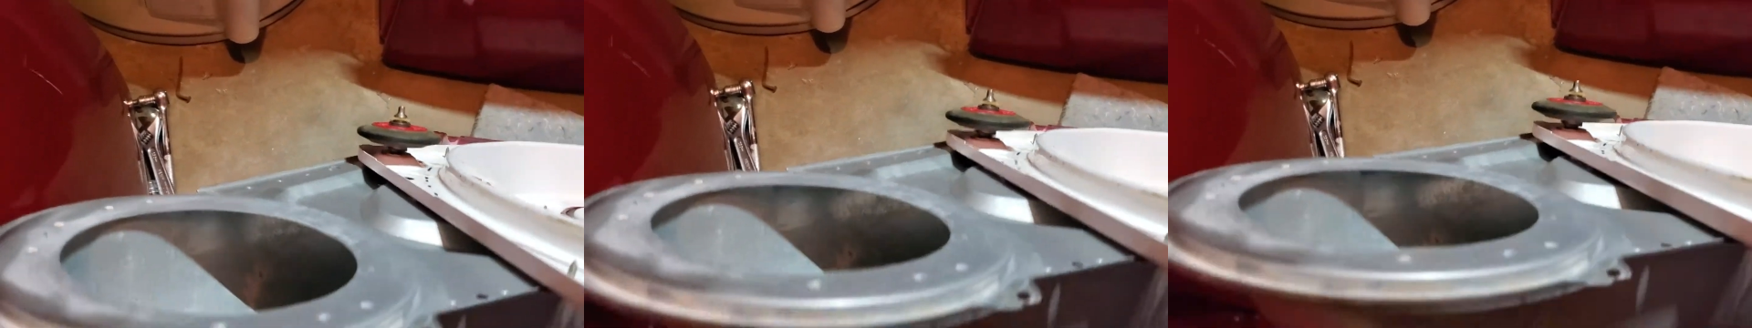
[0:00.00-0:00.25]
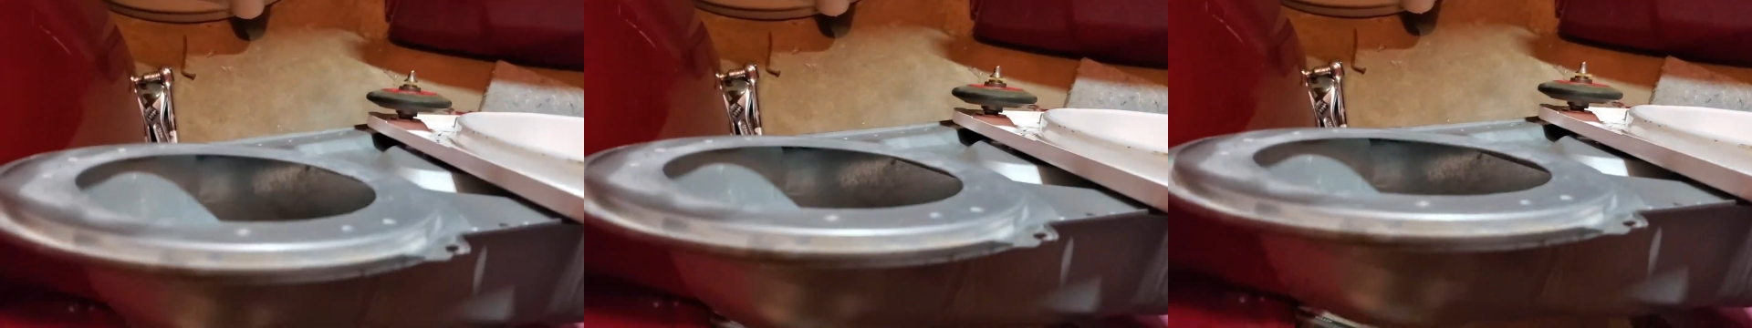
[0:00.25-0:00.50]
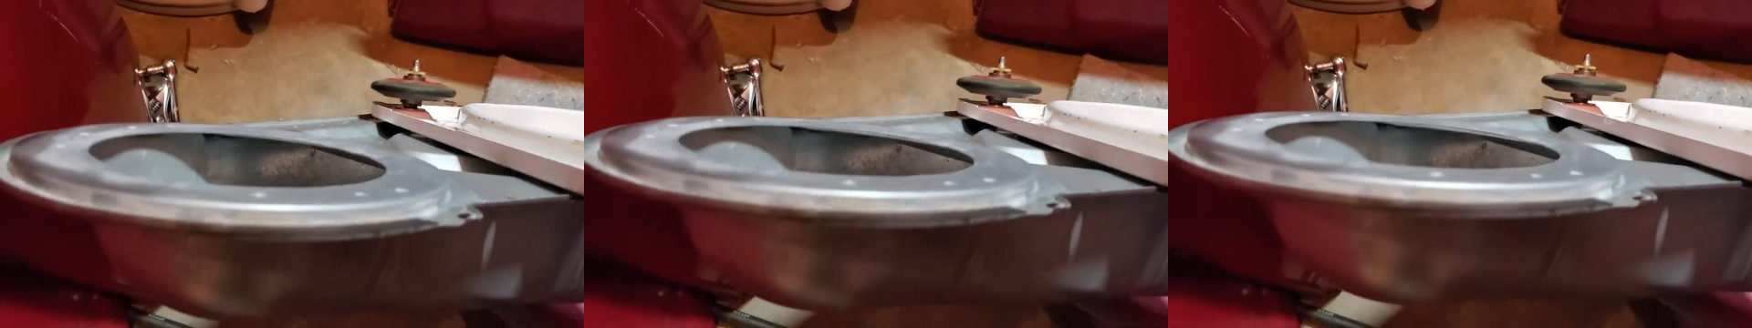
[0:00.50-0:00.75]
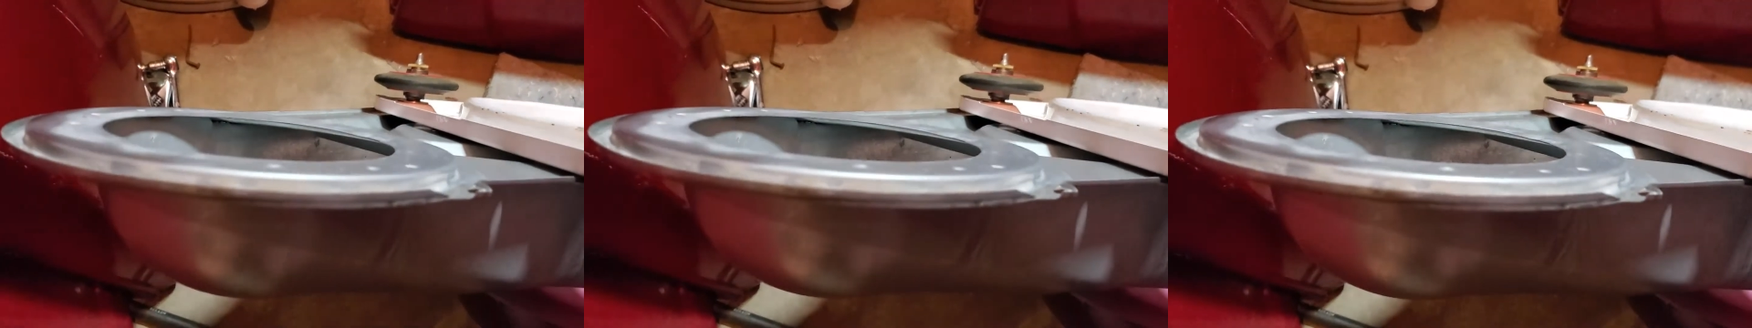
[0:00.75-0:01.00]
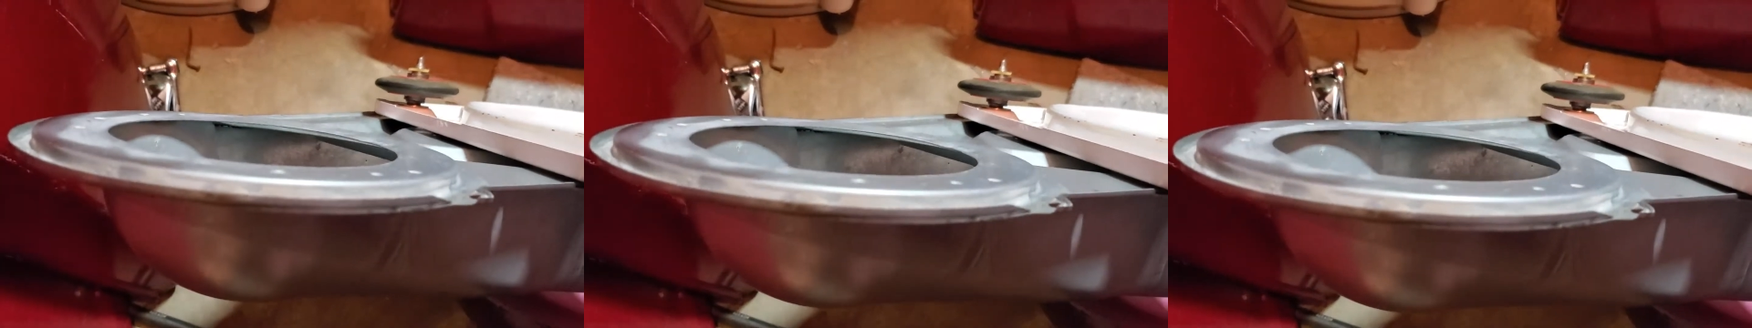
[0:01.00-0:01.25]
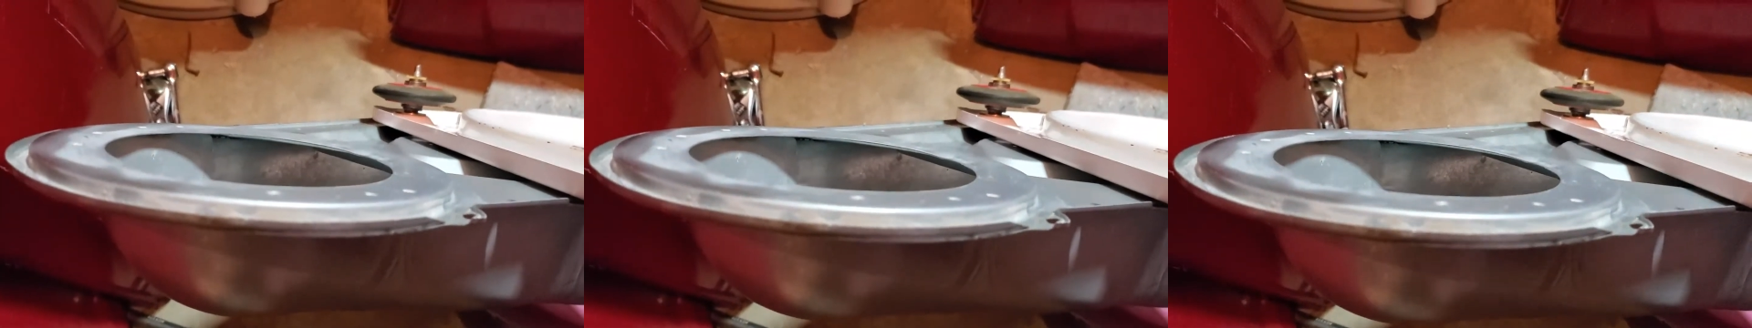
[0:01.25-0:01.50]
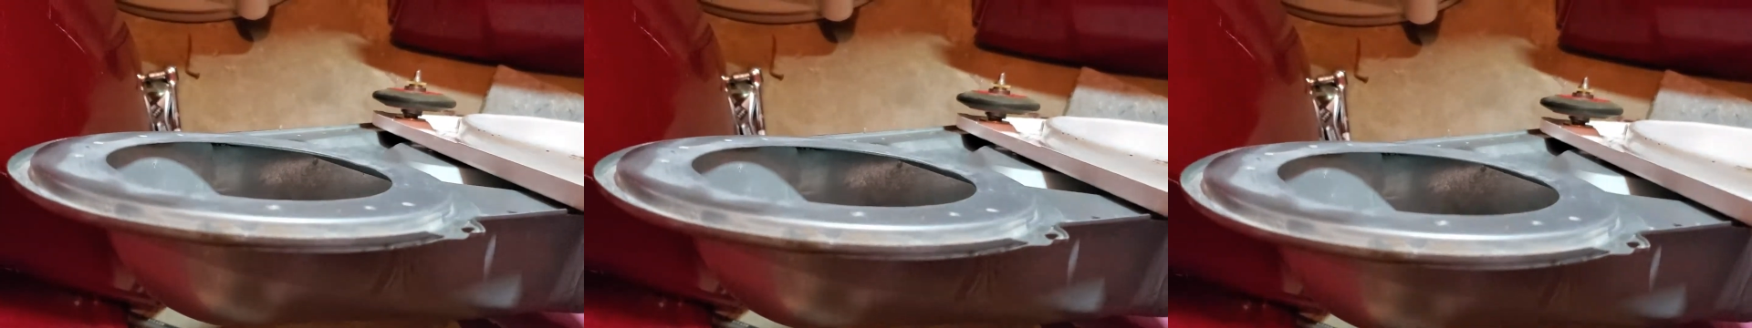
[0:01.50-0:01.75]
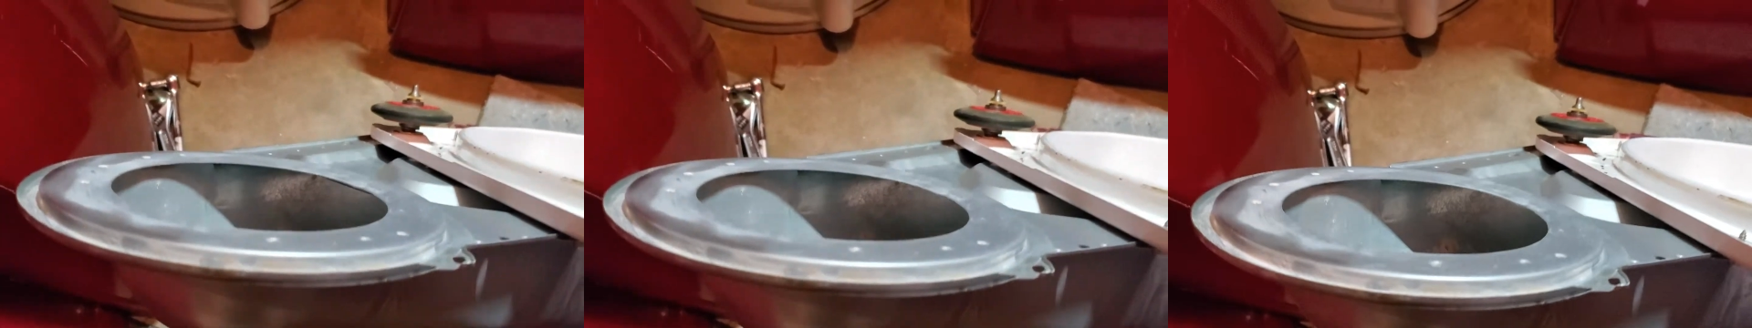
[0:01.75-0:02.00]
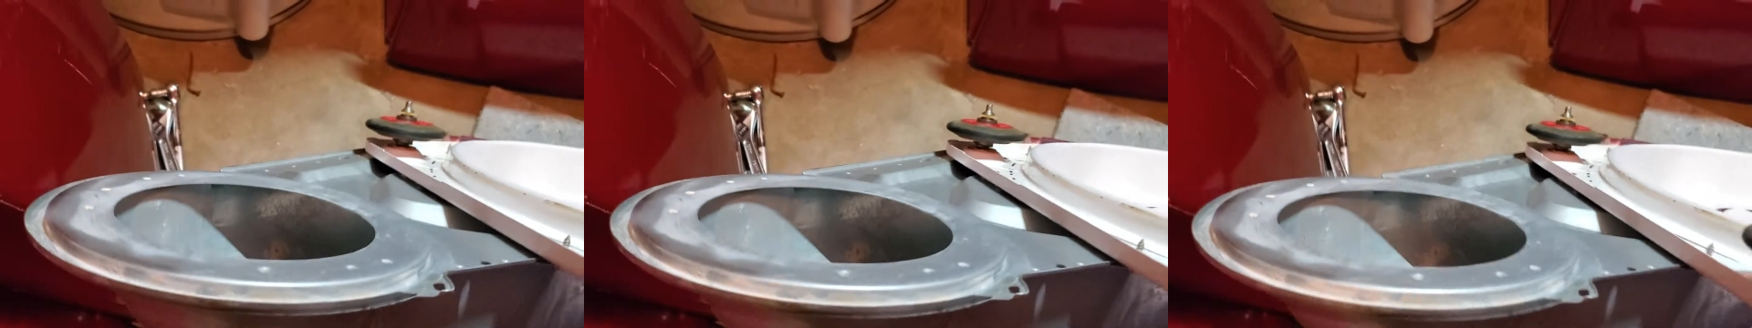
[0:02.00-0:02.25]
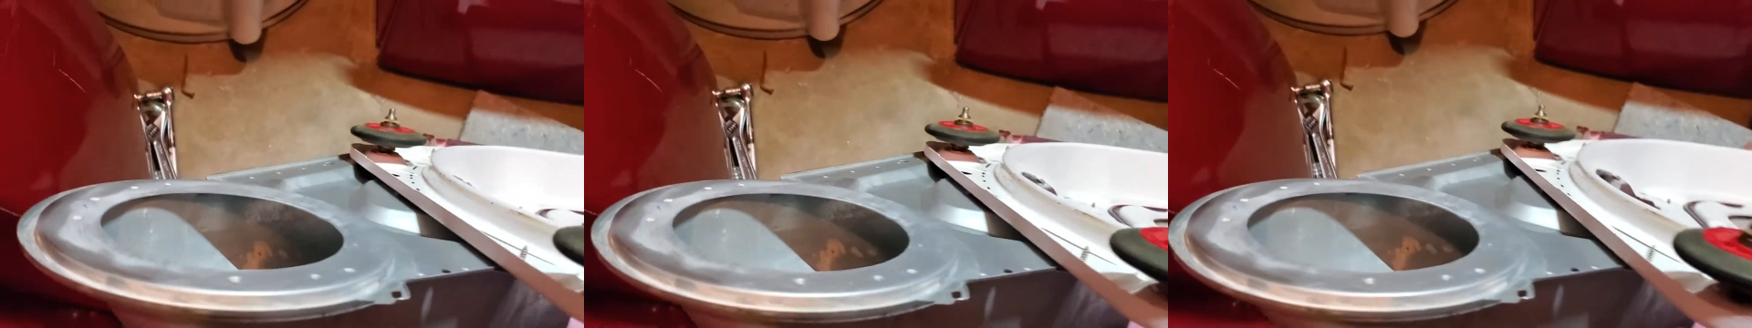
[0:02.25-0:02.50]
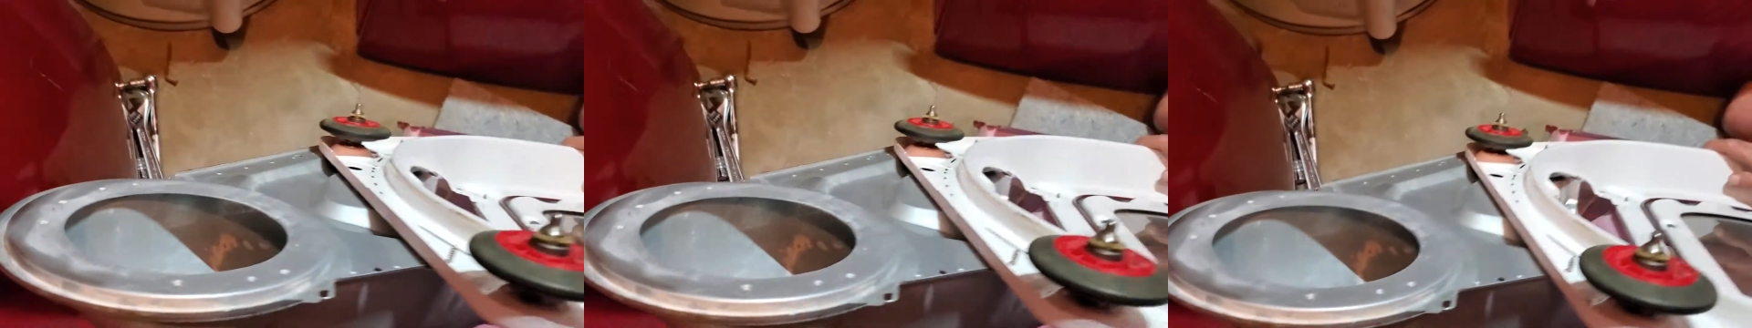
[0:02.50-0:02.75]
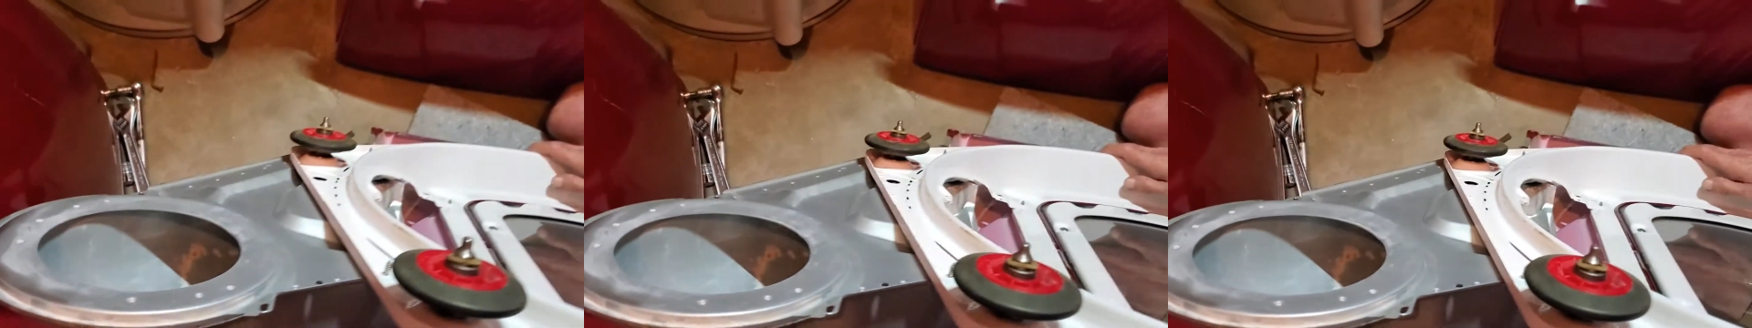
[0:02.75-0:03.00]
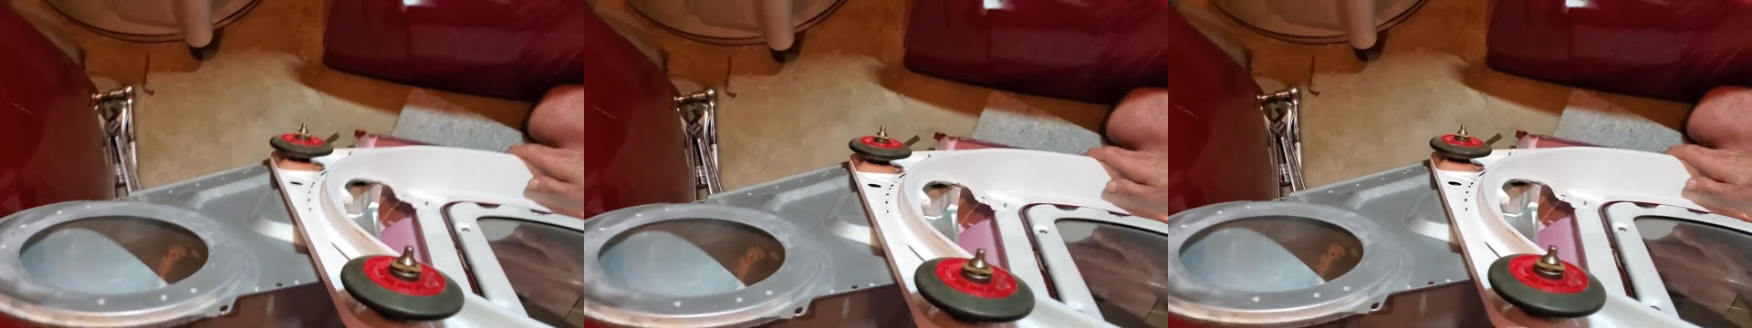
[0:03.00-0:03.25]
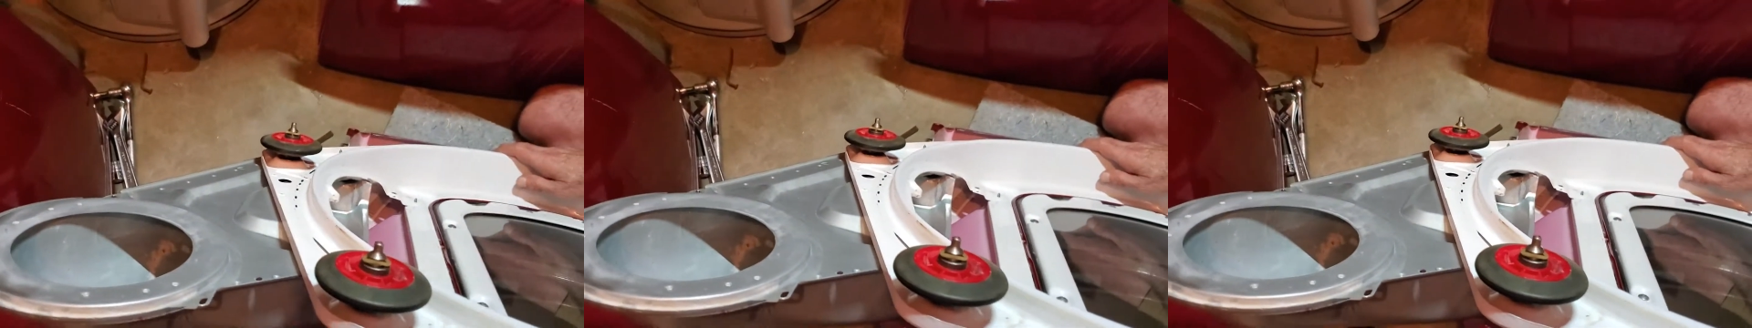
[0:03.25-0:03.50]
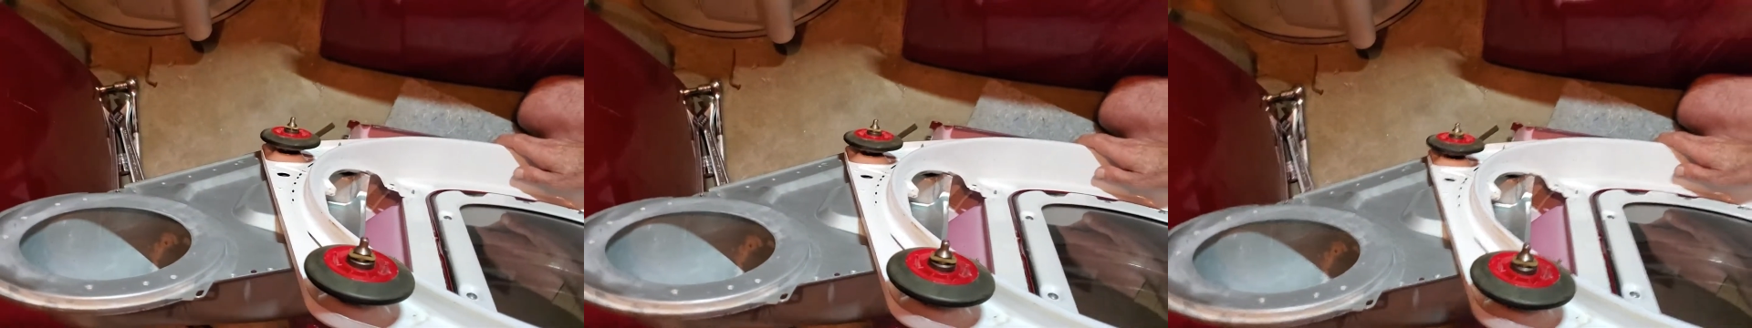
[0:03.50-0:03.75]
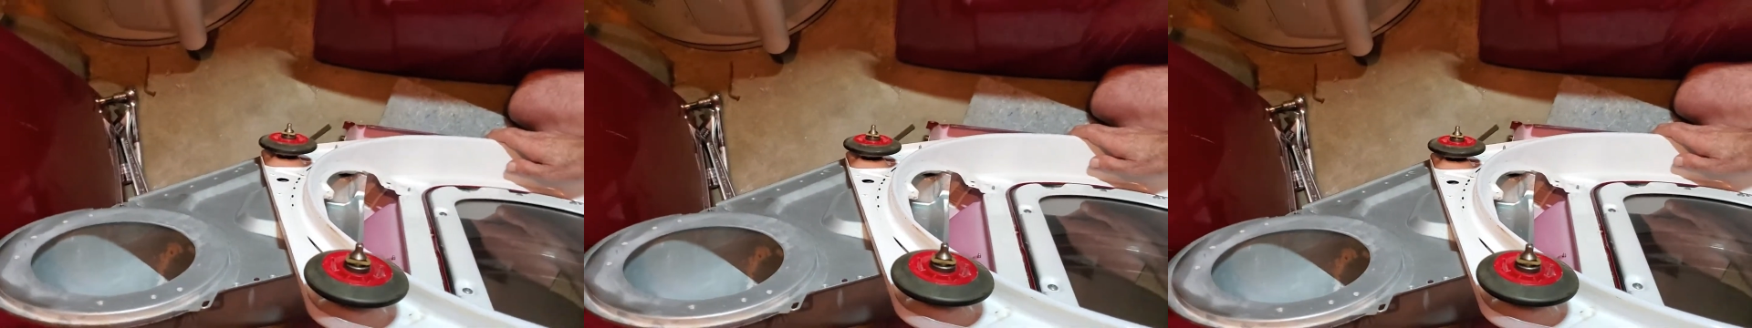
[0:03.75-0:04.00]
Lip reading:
(no speaker visible)